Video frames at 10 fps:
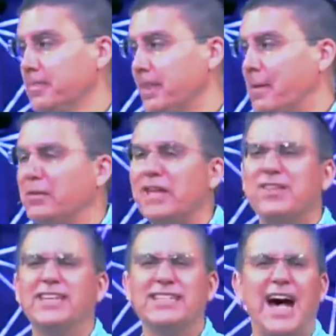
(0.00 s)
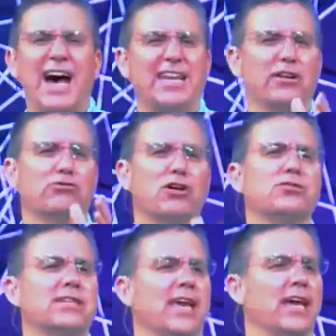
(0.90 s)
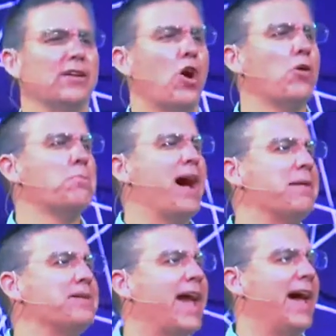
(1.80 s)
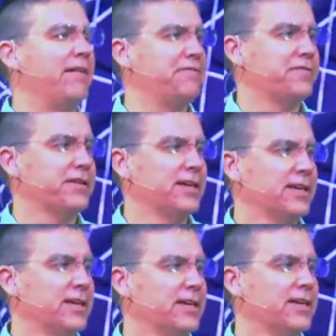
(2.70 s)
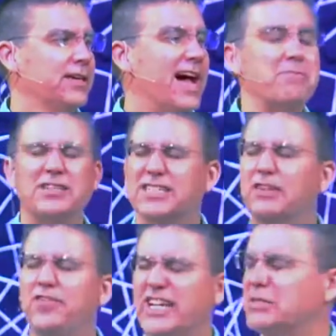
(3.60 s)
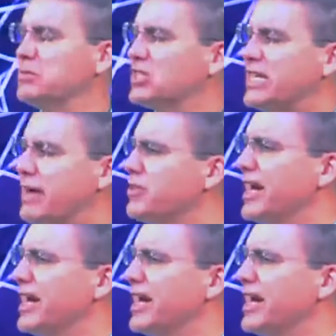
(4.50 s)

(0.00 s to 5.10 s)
I believe that He died and He rose again on my behalf. I must confess Him as Savior, that I